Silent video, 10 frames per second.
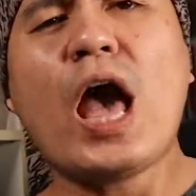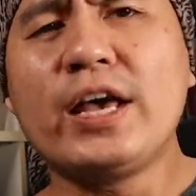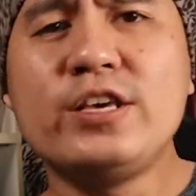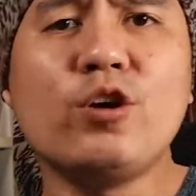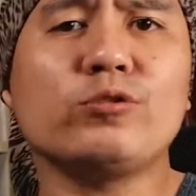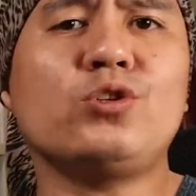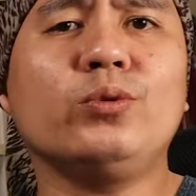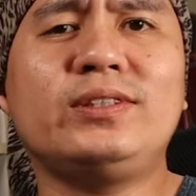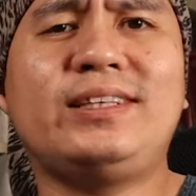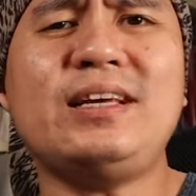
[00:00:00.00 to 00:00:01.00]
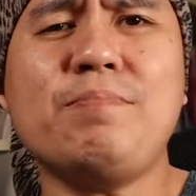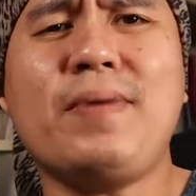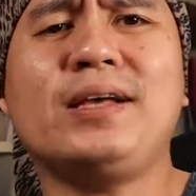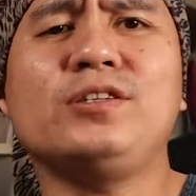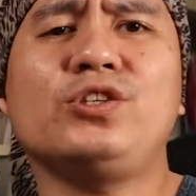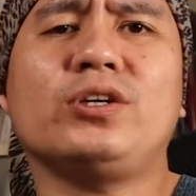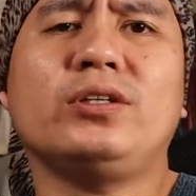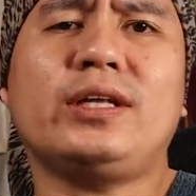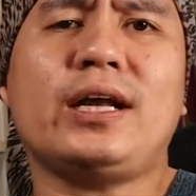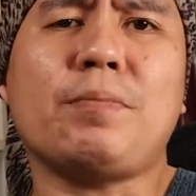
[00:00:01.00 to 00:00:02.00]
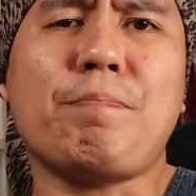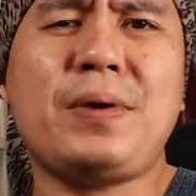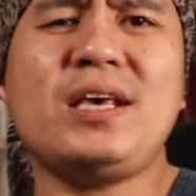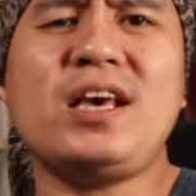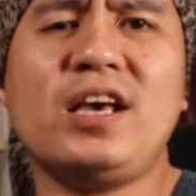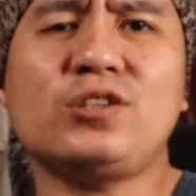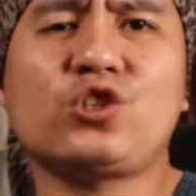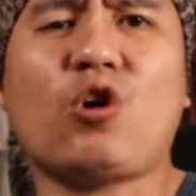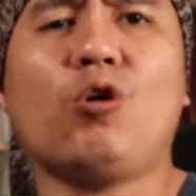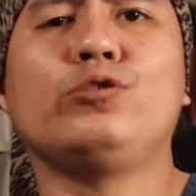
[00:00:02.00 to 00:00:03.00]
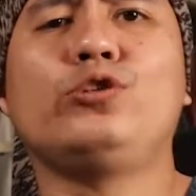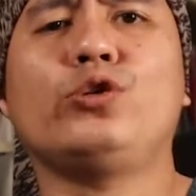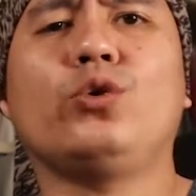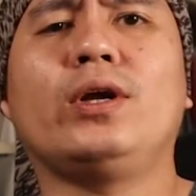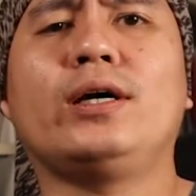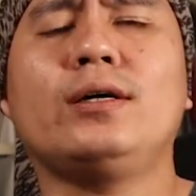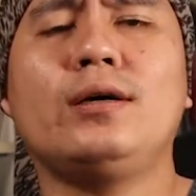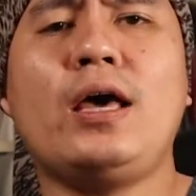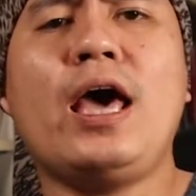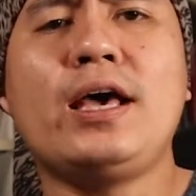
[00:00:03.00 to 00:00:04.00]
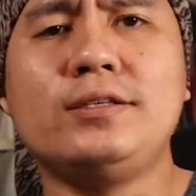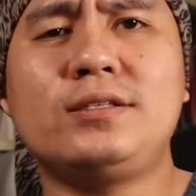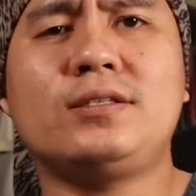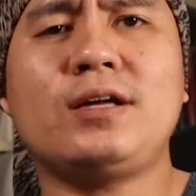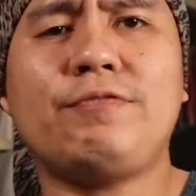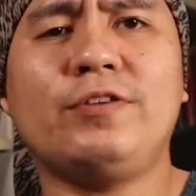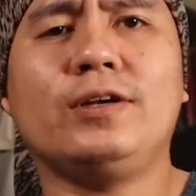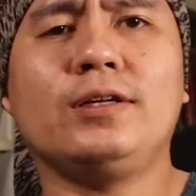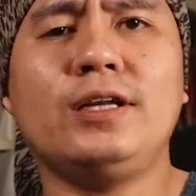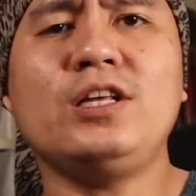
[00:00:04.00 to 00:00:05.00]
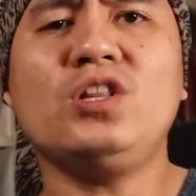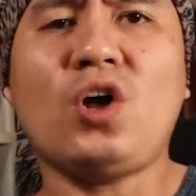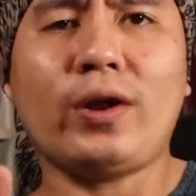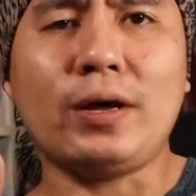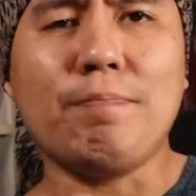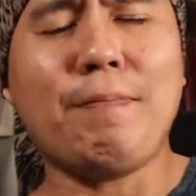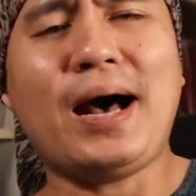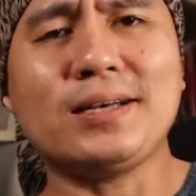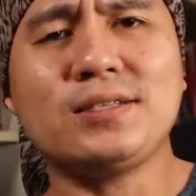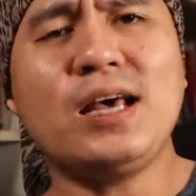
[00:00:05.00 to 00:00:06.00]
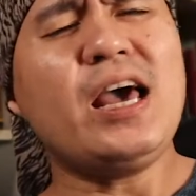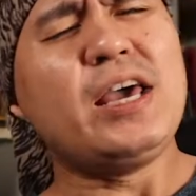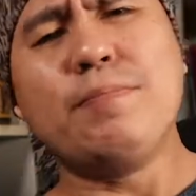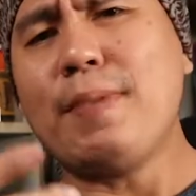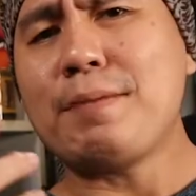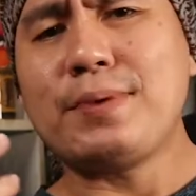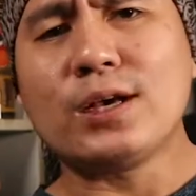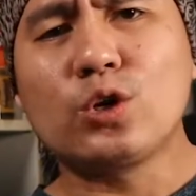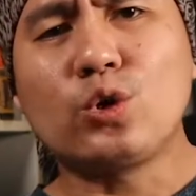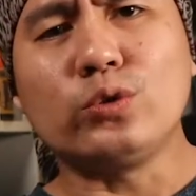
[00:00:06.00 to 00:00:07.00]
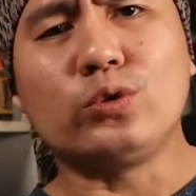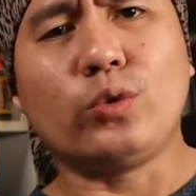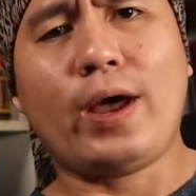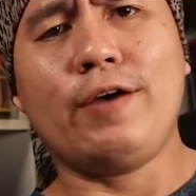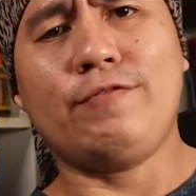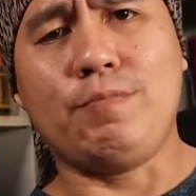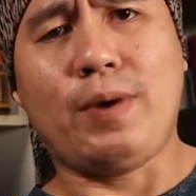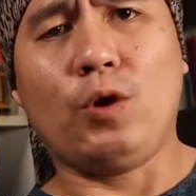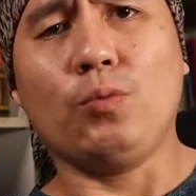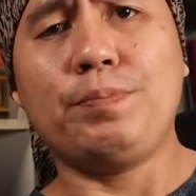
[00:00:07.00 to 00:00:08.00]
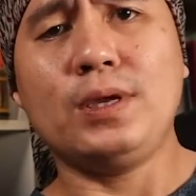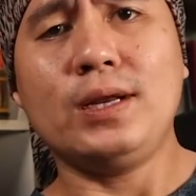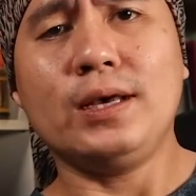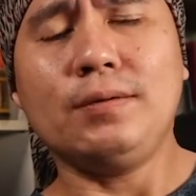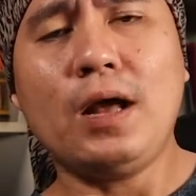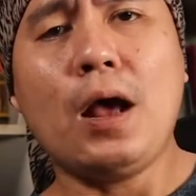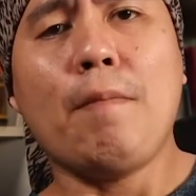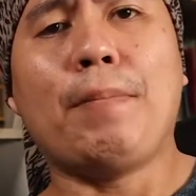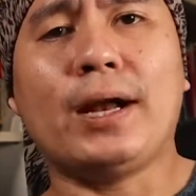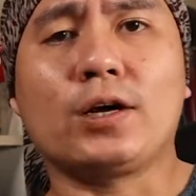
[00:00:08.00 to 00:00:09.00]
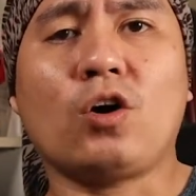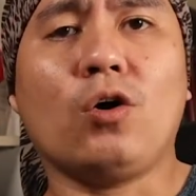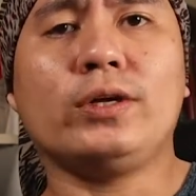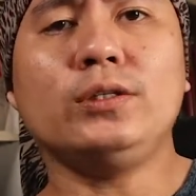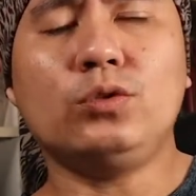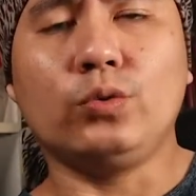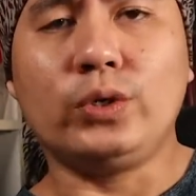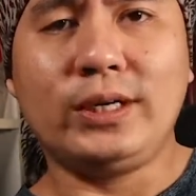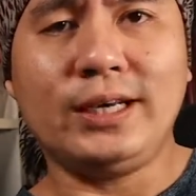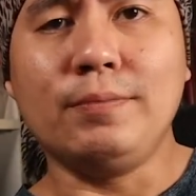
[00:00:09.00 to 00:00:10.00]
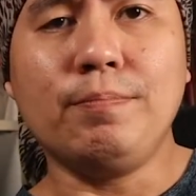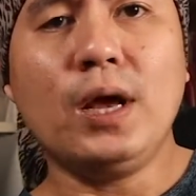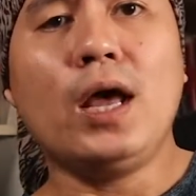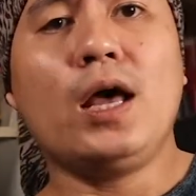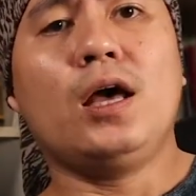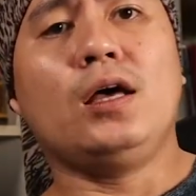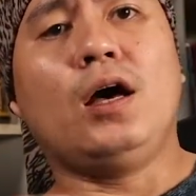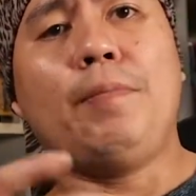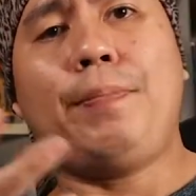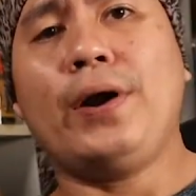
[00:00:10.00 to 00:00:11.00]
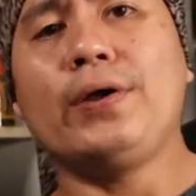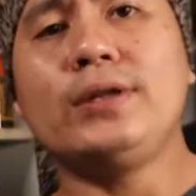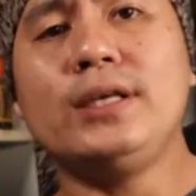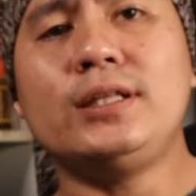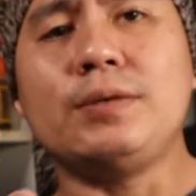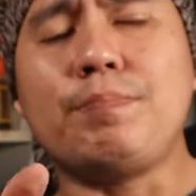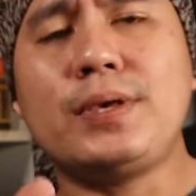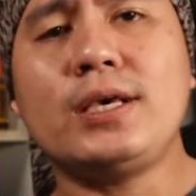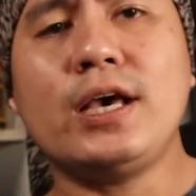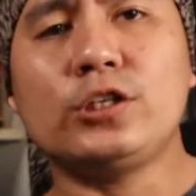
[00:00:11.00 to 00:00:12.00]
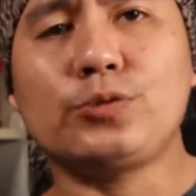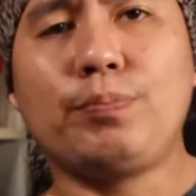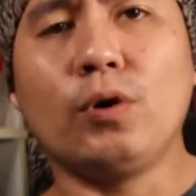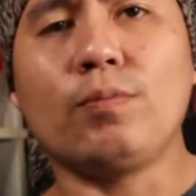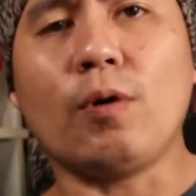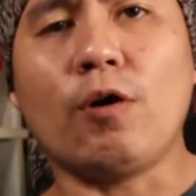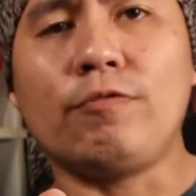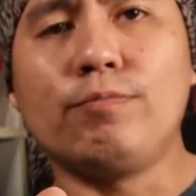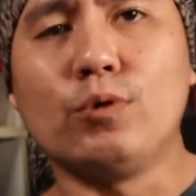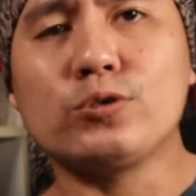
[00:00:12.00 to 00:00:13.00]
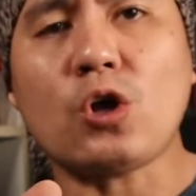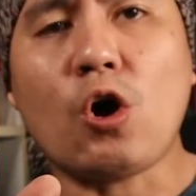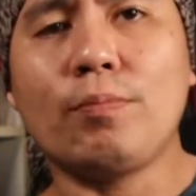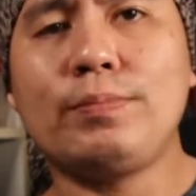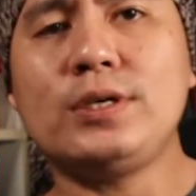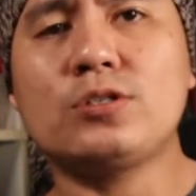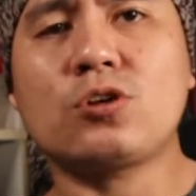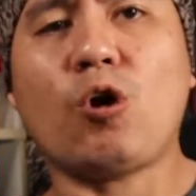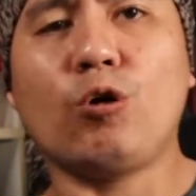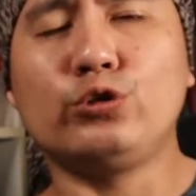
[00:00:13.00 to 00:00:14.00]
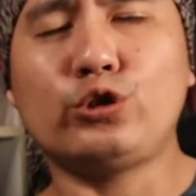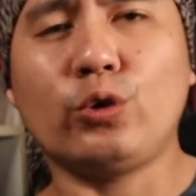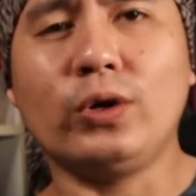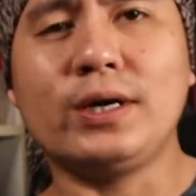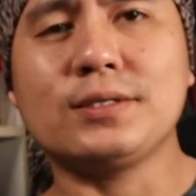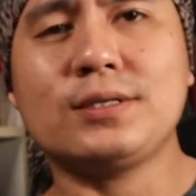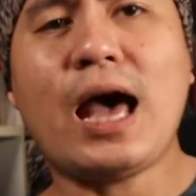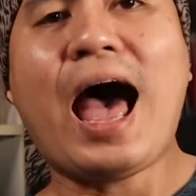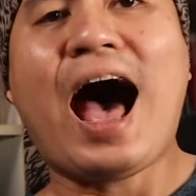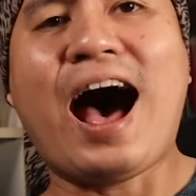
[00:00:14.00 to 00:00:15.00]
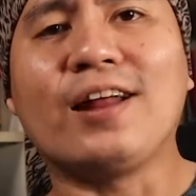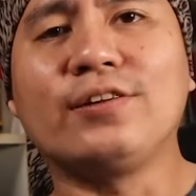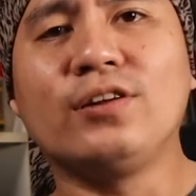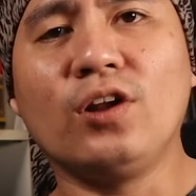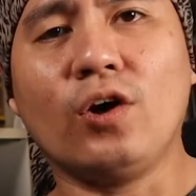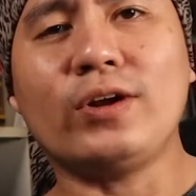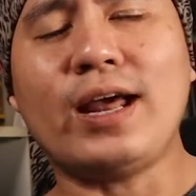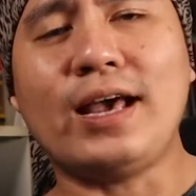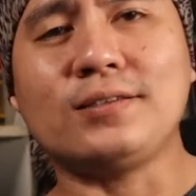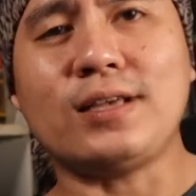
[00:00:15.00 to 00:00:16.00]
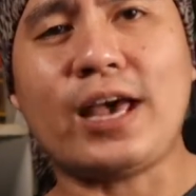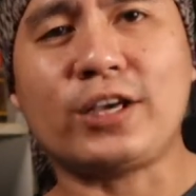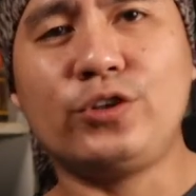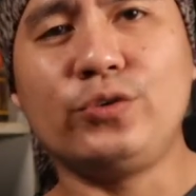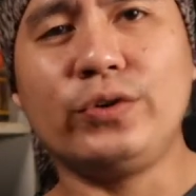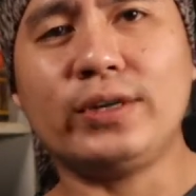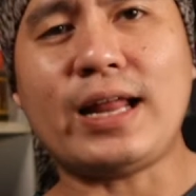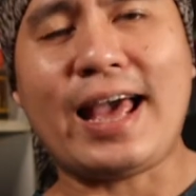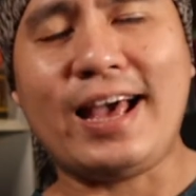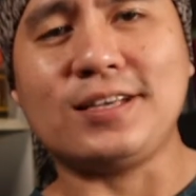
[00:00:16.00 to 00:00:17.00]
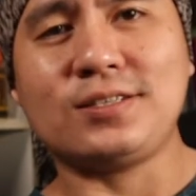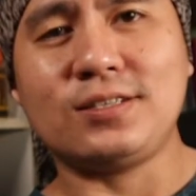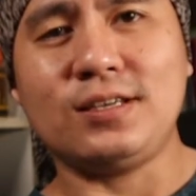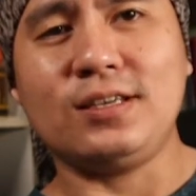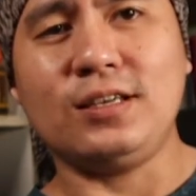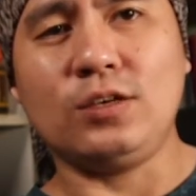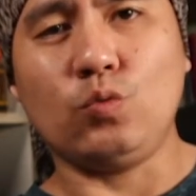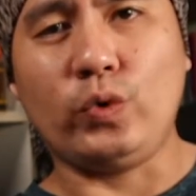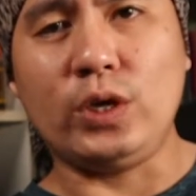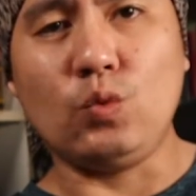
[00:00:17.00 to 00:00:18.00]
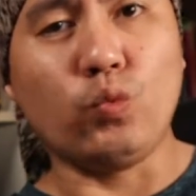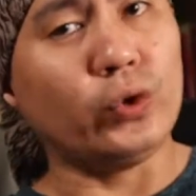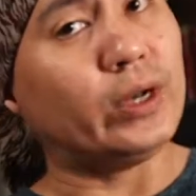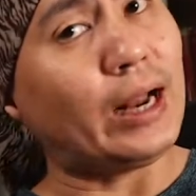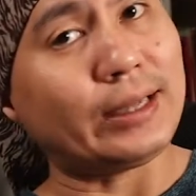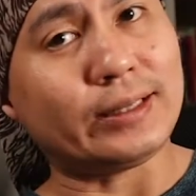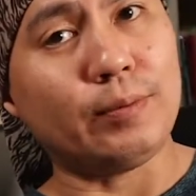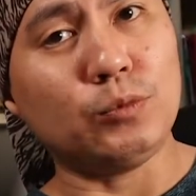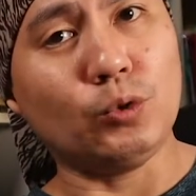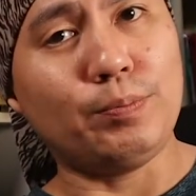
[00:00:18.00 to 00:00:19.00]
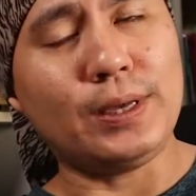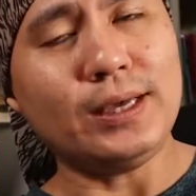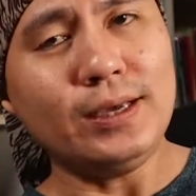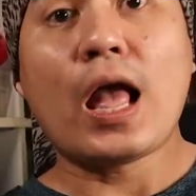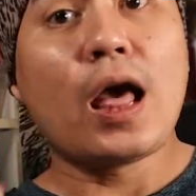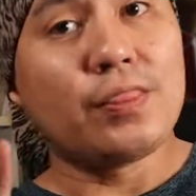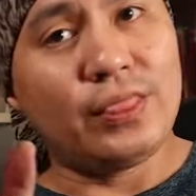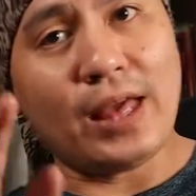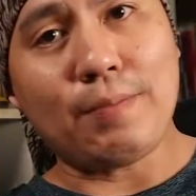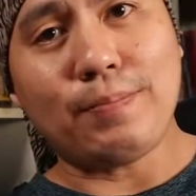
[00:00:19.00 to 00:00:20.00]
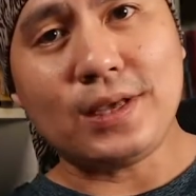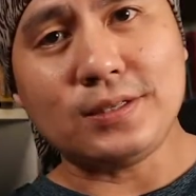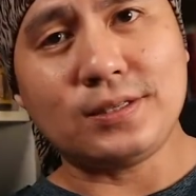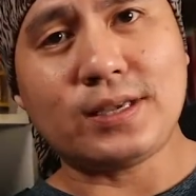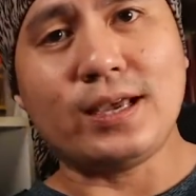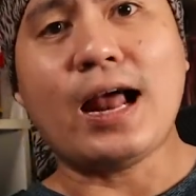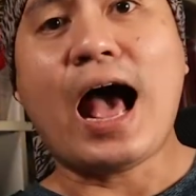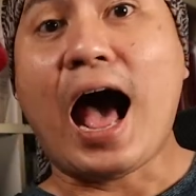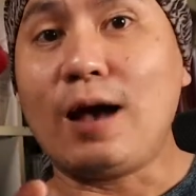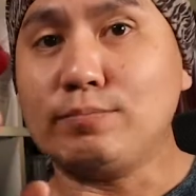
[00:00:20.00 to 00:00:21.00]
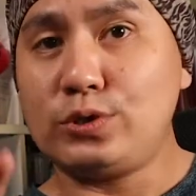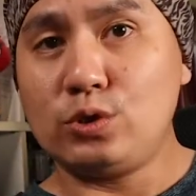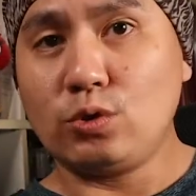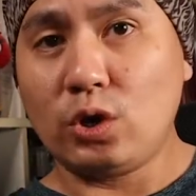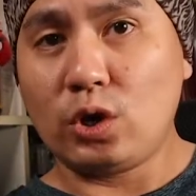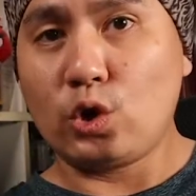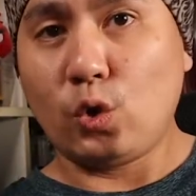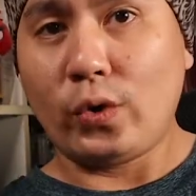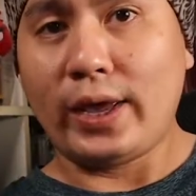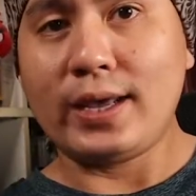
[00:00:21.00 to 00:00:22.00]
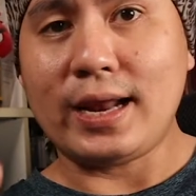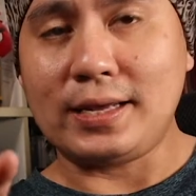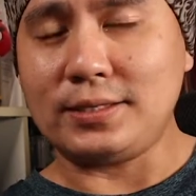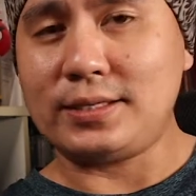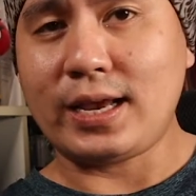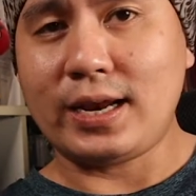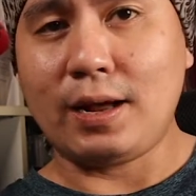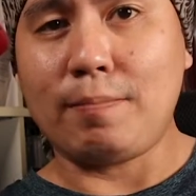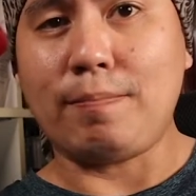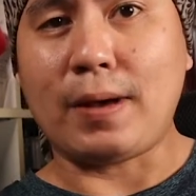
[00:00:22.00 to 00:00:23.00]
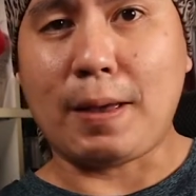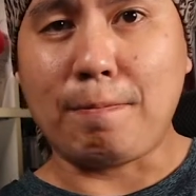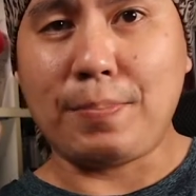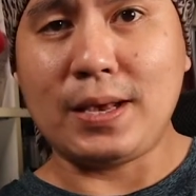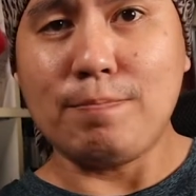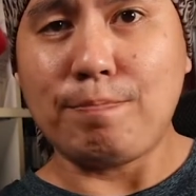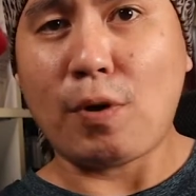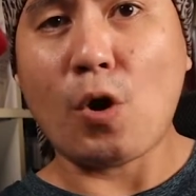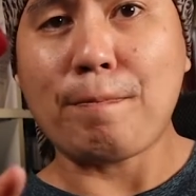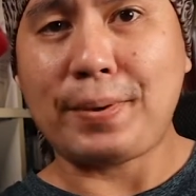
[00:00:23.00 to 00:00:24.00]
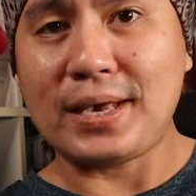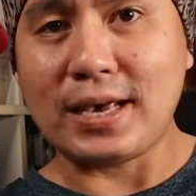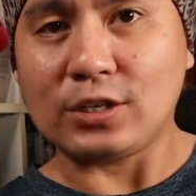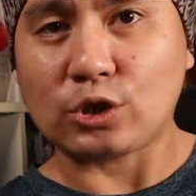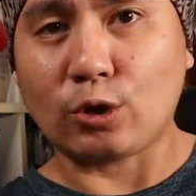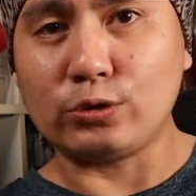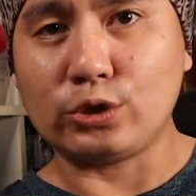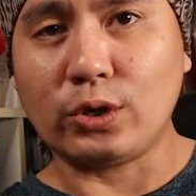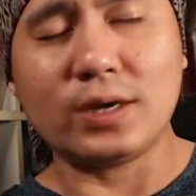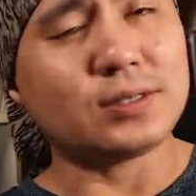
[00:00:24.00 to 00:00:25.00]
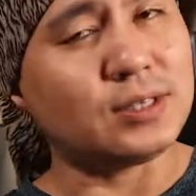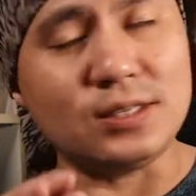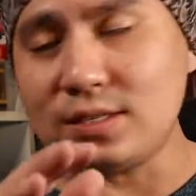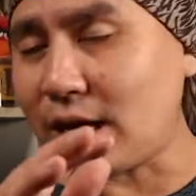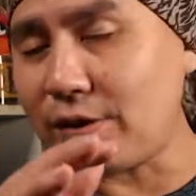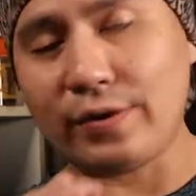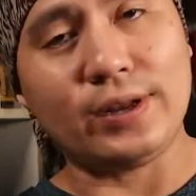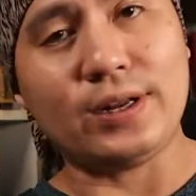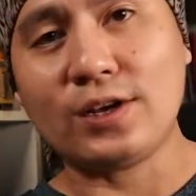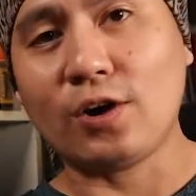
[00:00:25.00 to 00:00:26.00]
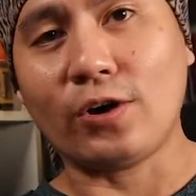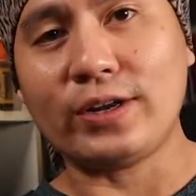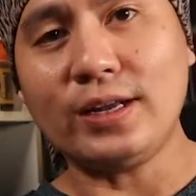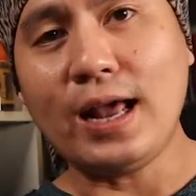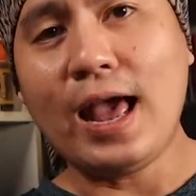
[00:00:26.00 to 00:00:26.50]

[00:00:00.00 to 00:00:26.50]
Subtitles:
He also did mention that a pH controller is definitely not a must. It might be a good to have in my opinion, but according to him, apparently the pH probe of most hobbyist controllers are not as accurate as we would like them to be. That being said, I'm still gonna go ahead and set up my pinpoint pH controller since I already got it,